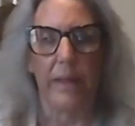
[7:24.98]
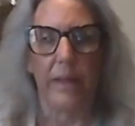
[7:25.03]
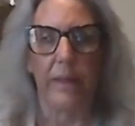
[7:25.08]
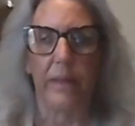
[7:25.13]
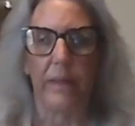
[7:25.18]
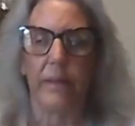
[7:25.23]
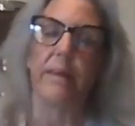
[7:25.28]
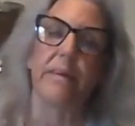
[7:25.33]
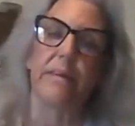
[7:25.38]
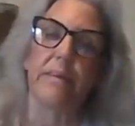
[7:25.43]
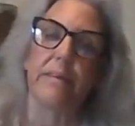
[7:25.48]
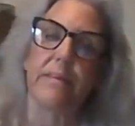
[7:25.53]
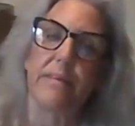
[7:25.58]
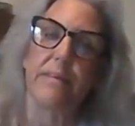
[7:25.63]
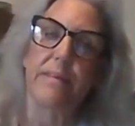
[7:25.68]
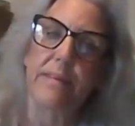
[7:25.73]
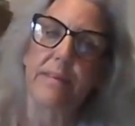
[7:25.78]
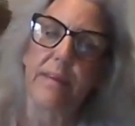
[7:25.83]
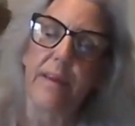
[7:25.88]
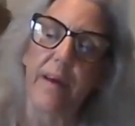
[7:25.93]
It
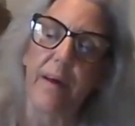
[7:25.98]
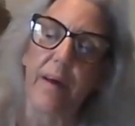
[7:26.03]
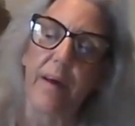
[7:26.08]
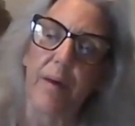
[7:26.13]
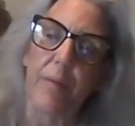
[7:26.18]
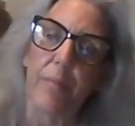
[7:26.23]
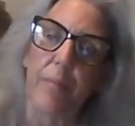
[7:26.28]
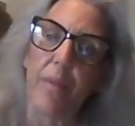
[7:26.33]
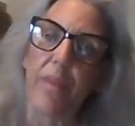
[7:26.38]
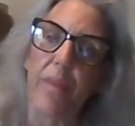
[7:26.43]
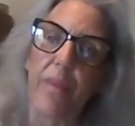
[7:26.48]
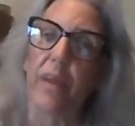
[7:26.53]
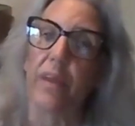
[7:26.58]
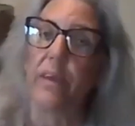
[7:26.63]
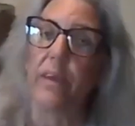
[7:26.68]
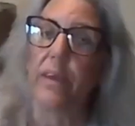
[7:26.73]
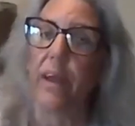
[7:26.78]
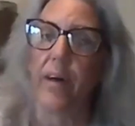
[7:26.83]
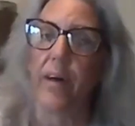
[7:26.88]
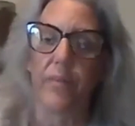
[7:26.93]
is um, the
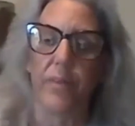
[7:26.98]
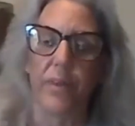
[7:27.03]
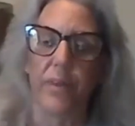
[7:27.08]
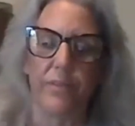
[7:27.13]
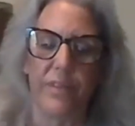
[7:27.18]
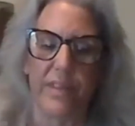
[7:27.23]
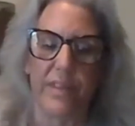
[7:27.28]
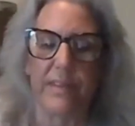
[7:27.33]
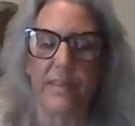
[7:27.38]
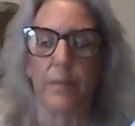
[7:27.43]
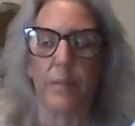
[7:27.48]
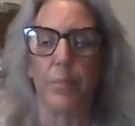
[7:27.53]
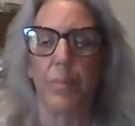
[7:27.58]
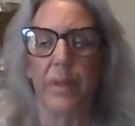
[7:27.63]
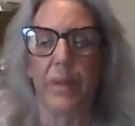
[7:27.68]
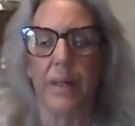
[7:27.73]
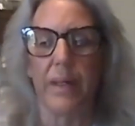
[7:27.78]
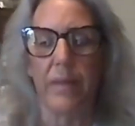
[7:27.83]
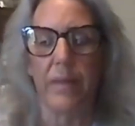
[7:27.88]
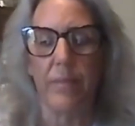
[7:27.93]
love of
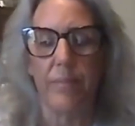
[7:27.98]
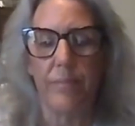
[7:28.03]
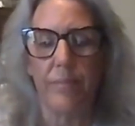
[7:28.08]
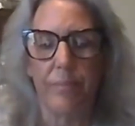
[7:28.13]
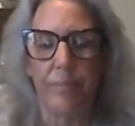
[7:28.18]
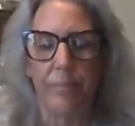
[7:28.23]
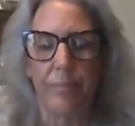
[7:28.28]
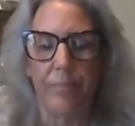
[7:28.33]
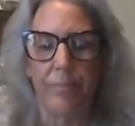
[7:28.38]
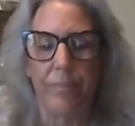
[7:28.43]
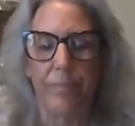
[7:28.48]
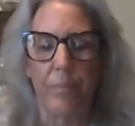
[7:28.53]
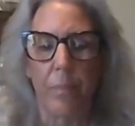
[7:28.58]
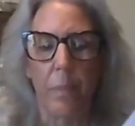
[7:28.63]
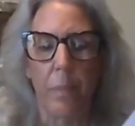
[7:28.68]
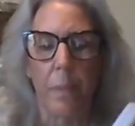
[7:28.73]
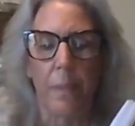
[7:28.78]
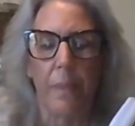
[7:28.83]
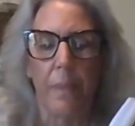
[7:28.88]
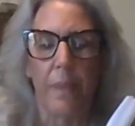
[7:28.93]
discipline.
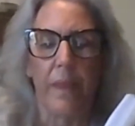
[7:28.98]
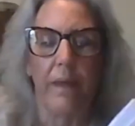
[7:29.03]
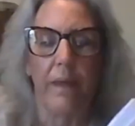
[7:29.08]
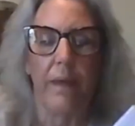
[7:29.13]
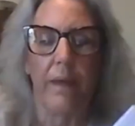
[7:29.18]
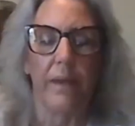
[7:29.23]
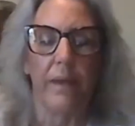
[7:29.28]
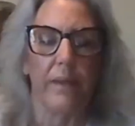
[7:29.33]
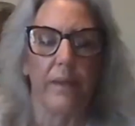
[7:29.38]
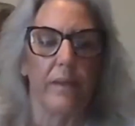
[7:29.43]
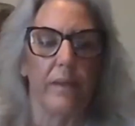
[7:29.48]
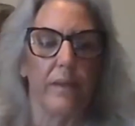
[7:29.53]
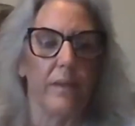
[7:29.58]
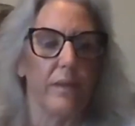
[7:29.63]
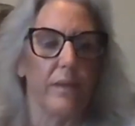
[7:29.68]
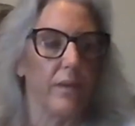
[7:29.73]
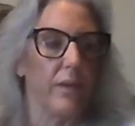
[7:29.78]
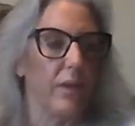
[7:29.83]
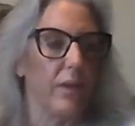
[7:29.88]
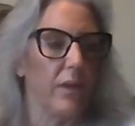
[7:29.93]
And
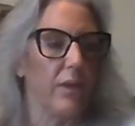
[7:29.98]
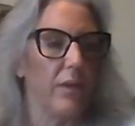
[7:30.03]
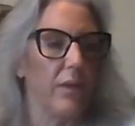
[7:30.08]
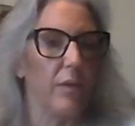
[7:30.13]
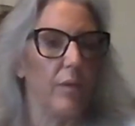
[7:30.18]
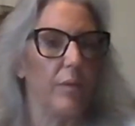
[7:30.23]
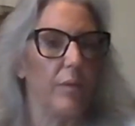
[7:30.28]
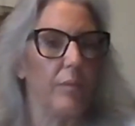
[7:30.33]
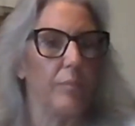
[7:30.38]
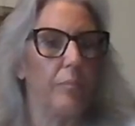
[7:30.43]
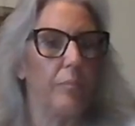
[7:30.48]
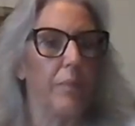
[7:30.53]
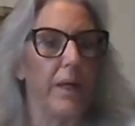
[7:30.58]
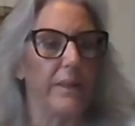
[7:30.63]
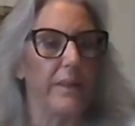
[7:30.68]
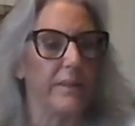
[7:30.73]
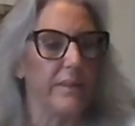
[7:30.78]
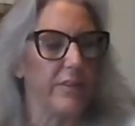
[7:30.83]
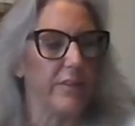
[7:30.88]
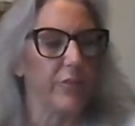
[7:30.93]

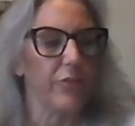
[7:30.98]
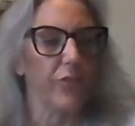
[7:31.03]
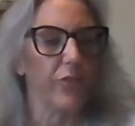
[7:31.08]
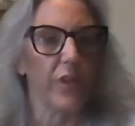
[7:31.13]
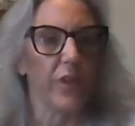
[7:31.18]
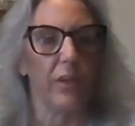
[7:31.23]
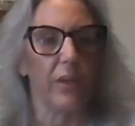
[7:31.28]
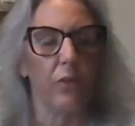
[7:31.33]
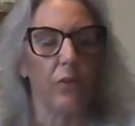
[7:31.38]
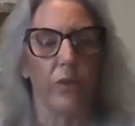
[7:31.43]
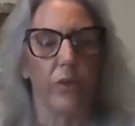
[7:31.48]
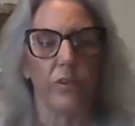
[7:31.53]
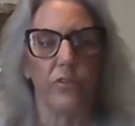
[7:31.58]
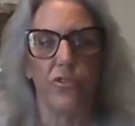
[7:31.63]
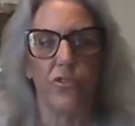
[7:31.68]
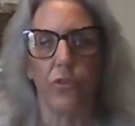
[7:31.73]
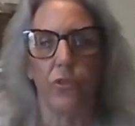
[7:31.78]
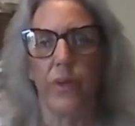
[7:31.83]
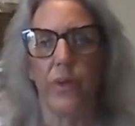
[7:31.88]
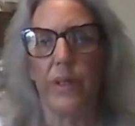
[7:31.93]
my dear friend Laura
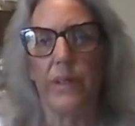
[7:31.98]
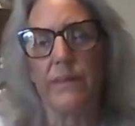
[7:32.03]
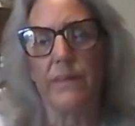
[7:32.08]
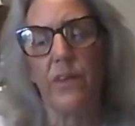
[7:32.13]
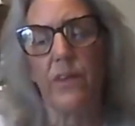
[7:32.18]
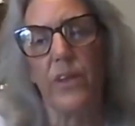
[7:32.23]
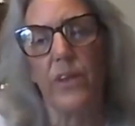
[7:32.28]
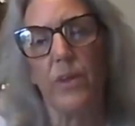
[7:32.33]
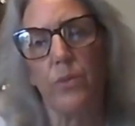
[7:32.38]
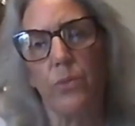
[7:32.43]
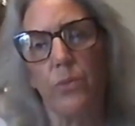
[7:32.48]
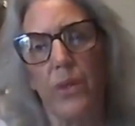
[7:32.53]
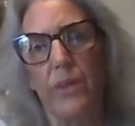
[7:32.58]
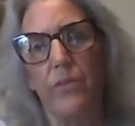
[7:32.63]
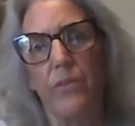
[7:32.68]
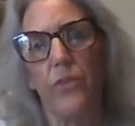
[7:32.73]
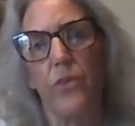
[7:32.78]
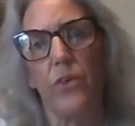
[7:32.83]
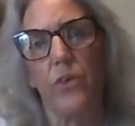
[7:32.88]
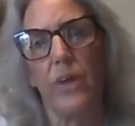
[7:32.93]
Joy is going to
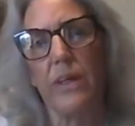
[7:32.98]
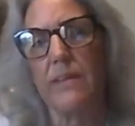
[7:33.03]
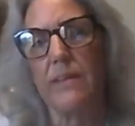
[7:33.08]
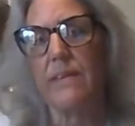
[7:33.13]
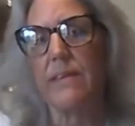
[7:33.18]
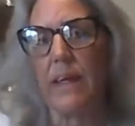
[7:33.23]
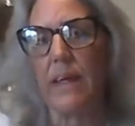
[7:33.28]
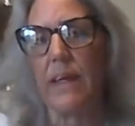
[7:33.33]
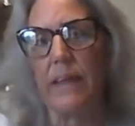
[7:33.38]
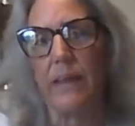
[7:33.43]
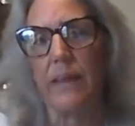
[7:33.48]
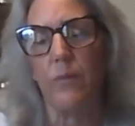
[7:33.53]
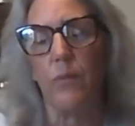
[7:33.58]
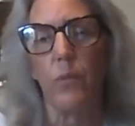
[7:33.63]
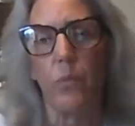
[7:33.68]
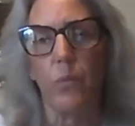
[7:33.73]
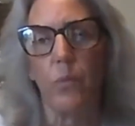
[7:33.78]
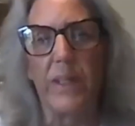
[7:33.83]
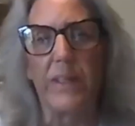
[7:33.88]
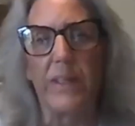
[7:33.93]
read for us.
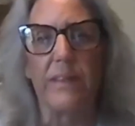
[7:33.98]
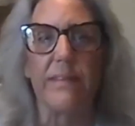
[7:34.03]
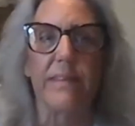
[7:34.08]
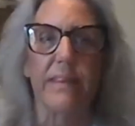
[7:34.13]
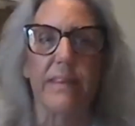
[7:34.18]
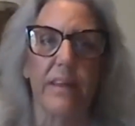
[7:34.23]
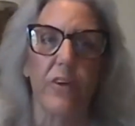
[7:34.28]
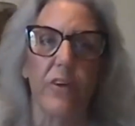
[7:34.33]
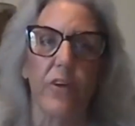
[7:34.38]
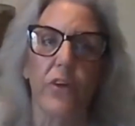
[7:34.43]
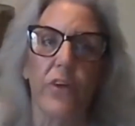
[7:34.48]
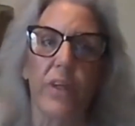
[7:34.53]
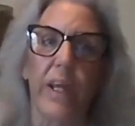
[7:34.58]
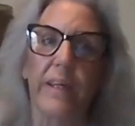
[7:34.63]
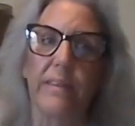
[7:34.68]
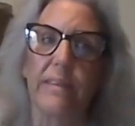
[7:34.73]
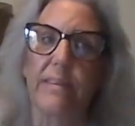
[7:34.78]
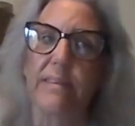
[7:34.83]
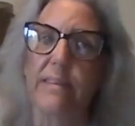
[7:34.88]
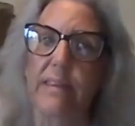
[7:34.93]
And we just her and
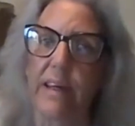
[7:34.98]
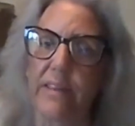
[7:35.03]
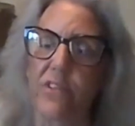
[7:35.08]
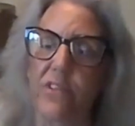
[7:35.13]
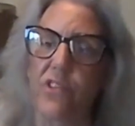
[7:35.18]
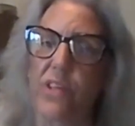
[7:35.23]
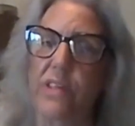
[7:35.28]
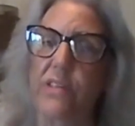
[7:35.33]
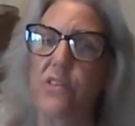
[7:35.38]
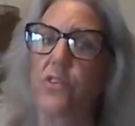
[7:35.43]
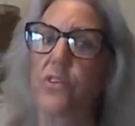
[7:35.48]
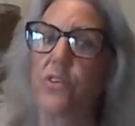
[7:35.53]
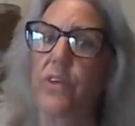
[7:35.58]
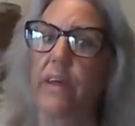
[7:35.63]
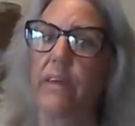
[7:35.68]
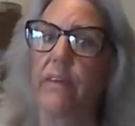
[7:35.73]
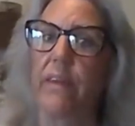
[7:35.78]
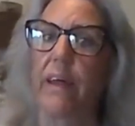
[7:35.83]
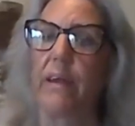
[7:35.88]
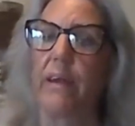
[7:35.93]
I discussed
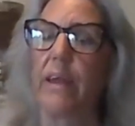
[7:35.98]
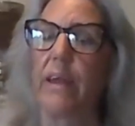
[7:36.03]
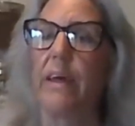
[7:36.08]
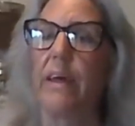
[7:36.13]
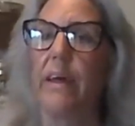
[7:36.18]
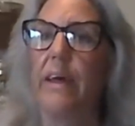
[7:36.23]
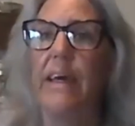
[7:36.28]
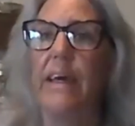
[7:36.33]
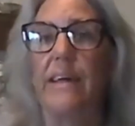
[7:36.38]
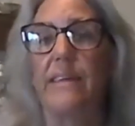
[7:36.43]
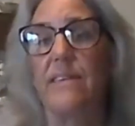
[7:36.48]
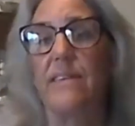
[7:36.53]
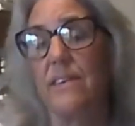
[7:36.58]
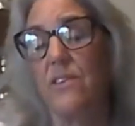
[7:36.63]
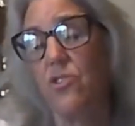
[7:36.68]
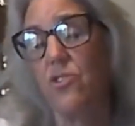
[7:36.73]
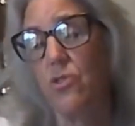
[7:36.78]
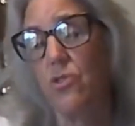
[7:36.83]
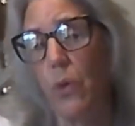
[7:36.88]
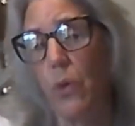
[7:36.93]
yesterday that it's a
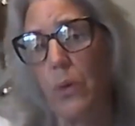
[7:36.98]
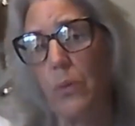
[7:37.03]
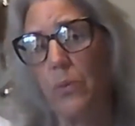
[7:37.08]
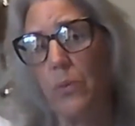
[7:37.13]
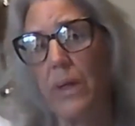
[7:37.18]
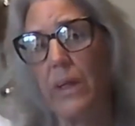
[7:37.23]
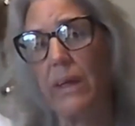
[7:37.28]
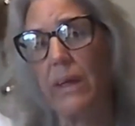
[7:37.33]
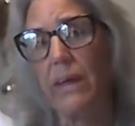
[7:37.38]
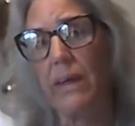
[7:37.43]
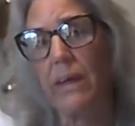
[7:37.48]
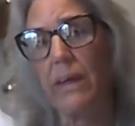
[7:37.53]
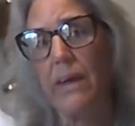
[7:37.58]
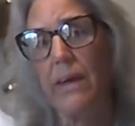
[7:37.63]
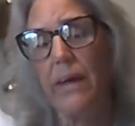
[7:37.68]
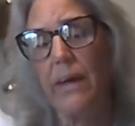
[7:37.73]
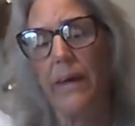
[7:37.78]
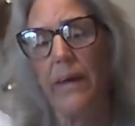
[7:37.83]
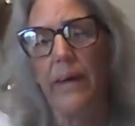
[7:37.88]
short reading,